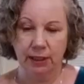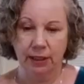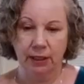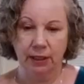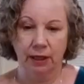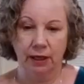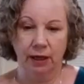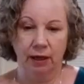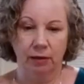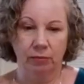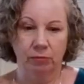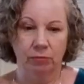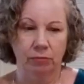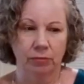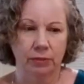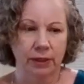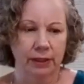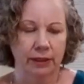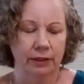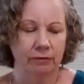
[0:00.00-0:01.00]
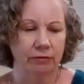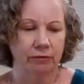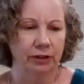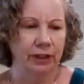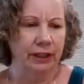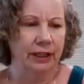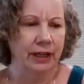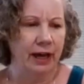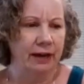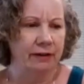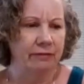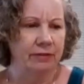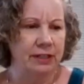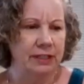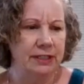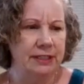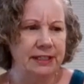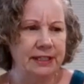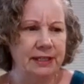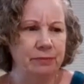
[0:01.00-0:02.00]
um, really kind of a
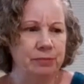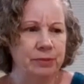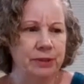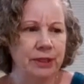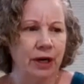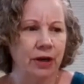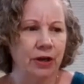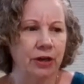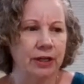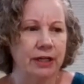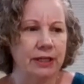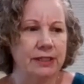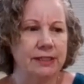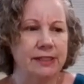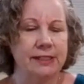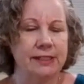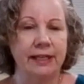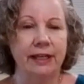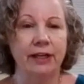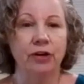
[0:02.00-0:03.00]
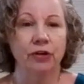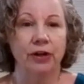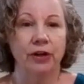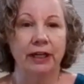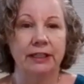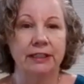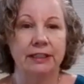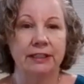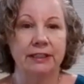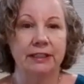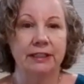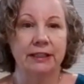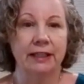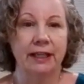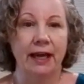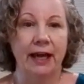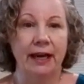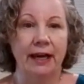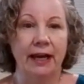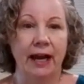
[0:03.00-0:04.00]
deep, dark secret
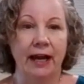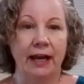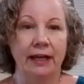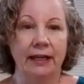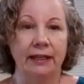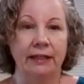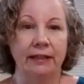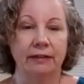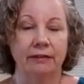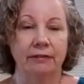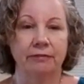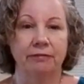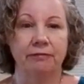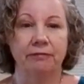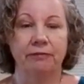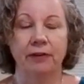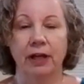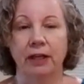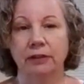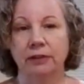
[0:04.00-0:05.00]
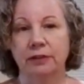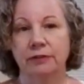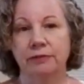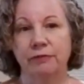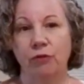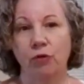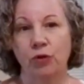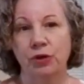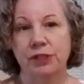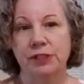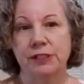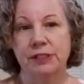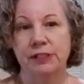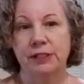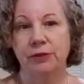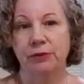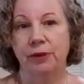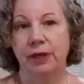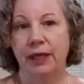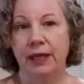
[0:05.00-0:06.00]
that I felt forced
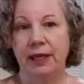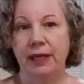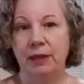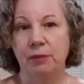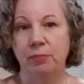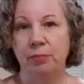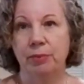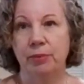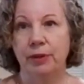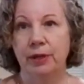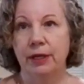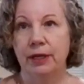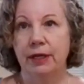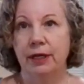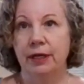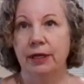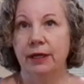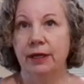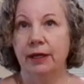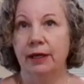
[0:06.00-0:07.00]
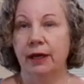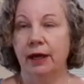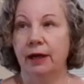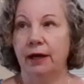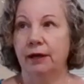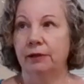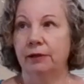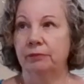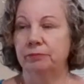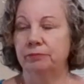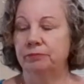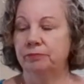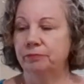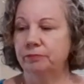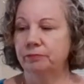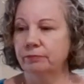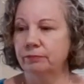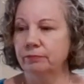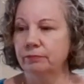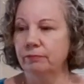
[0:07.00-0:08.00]
to keep. Um,
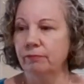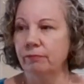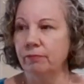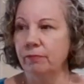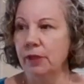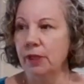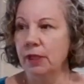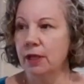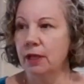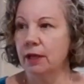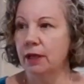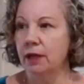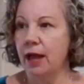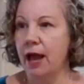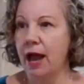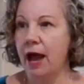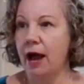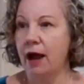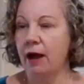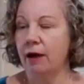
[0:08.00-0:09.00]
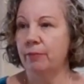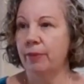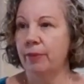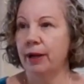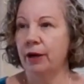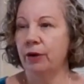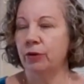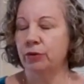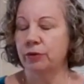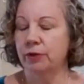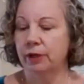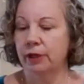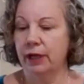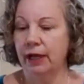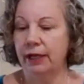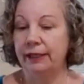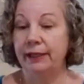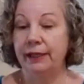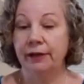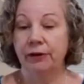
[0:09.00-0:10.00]
about a
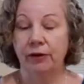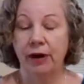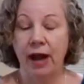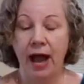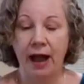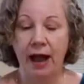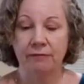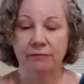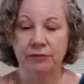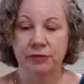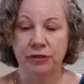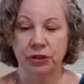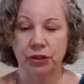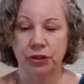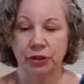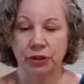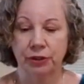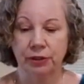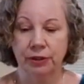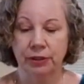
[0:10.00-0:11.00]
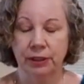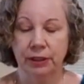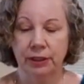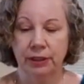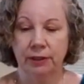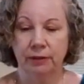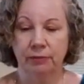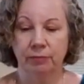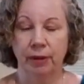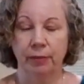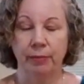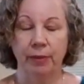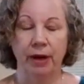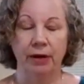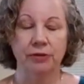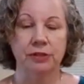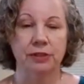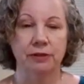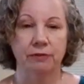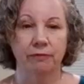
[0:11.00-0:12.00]
year after my
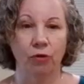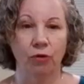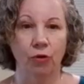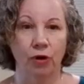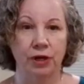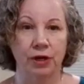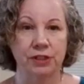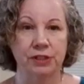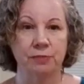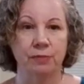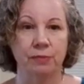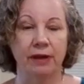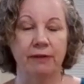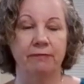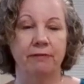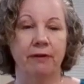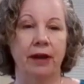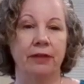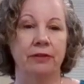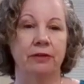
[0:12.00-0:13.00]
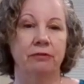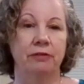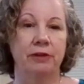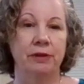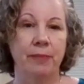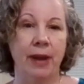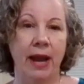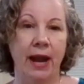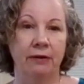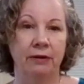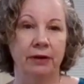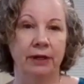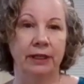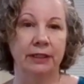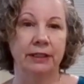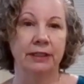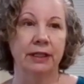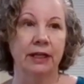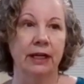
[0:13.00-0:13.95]
parents' divorce, my father remarried,